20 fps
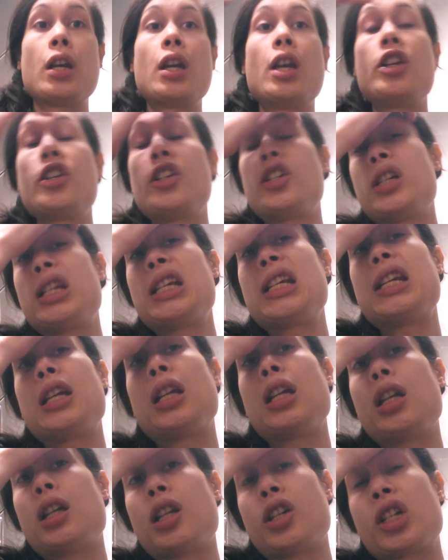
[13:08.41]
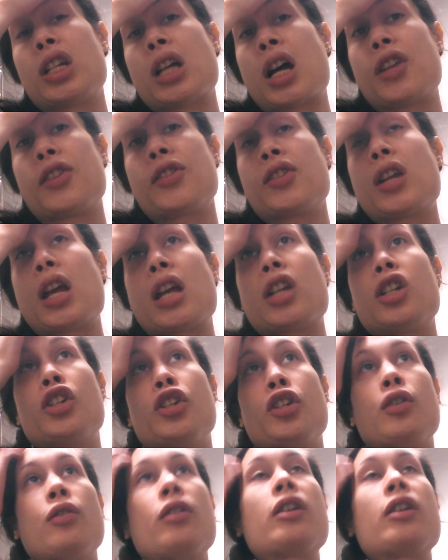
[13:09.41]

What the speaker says: She hunts and she